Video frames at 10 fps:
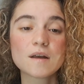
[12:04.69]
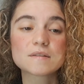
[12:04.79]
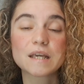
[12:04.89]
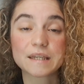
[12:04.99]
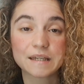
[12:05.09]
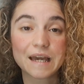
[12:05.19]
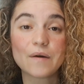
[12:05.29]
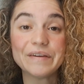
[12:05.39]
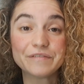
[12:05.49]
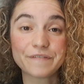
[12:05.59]
taking
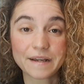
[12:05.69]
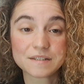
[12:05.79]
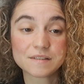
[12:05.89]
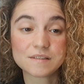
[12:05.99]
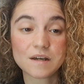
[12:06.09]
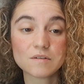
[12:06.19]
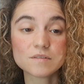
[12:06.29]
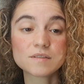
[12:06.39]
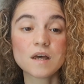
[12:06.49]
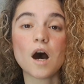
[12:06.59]
out infected
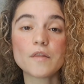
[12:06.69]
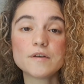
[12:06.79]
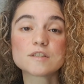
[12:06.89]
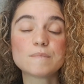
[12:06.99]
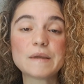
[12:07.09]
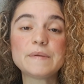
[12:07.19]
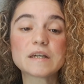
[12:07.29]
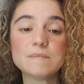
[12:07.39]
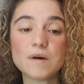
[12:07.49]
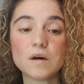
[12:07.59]
cells, others may be
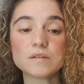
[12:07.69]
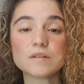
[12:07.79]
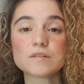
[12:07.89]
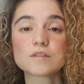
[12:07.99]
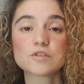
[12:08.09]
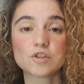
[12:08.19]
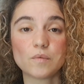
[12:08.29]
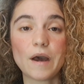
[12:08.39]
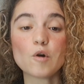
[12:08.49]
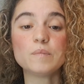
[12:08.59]
commanders, so
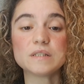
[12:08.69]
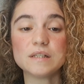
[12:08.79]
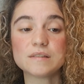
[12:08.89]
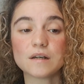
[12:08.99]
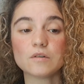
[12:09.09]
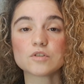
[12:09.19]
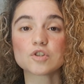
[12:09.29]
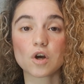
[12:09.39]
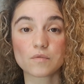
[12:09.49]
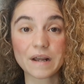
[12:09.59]
helper T cells
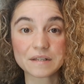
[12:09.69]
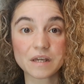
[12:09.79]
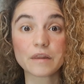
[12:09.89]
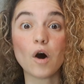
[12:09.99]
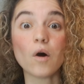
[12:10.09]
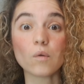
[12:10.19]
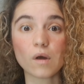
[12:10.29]
directing the whole